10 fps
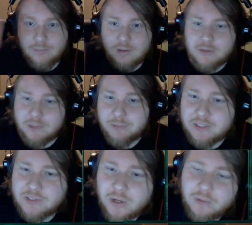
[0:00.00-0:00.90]
Summoning
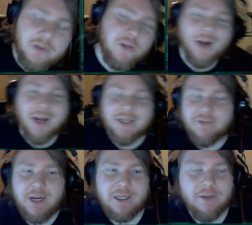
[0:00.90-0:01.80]
Stone, the new
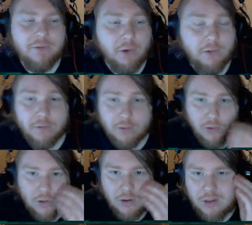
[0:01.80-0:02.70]
artifact for
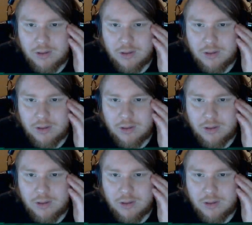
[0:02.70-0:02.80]
Verore.